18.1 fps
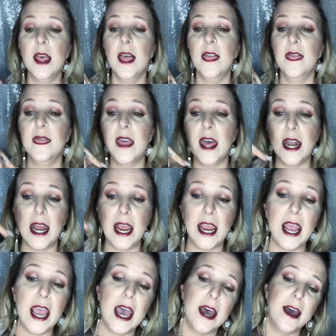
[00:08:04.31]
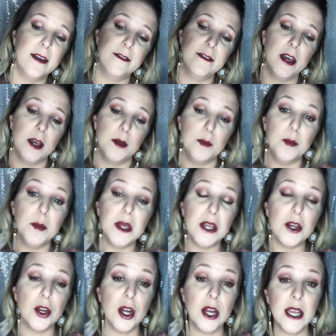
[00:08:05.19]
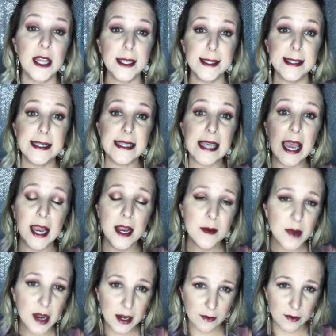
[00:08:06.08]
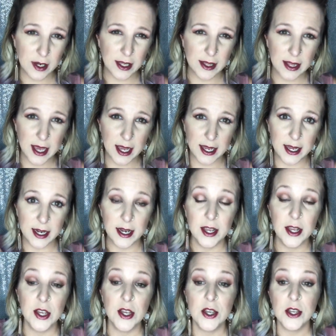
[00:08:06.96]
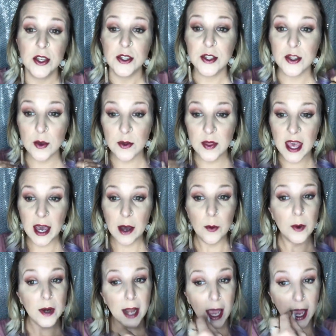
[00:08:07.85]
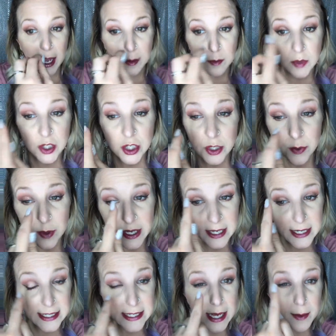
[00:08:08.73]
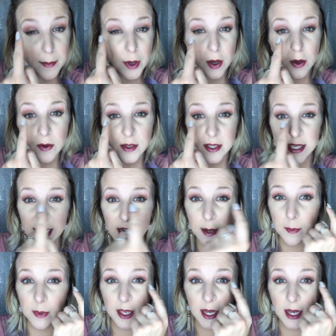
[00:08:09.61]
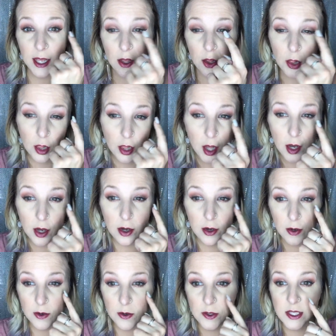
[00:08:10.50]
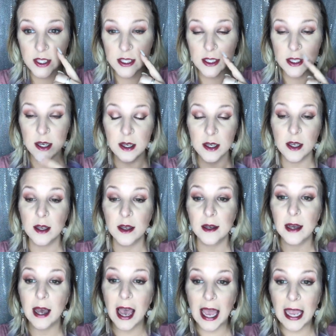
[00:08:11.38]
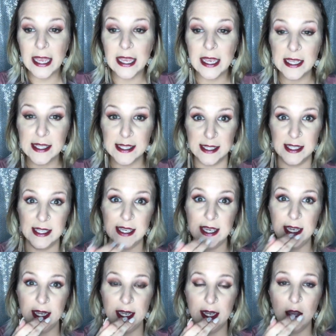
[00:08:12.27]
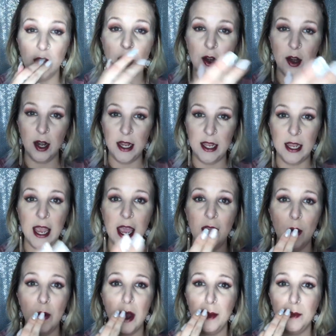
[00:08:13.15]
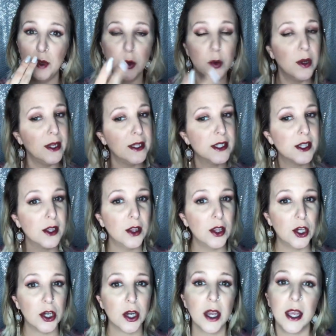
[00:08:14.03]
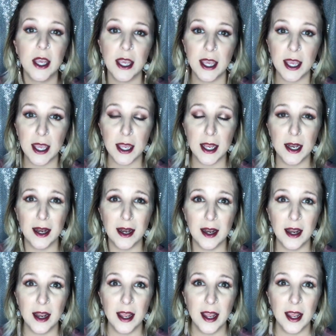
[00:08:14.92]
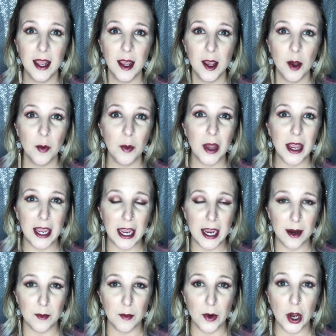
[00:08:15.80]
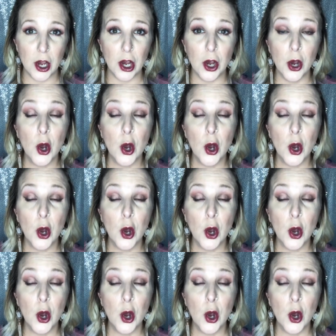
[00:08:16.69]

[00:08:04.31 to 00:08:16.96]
Then I have a mirror inside my ring light, so that when I'm doing demos and I'm getting close, I can see already how I'm going to look in my camera.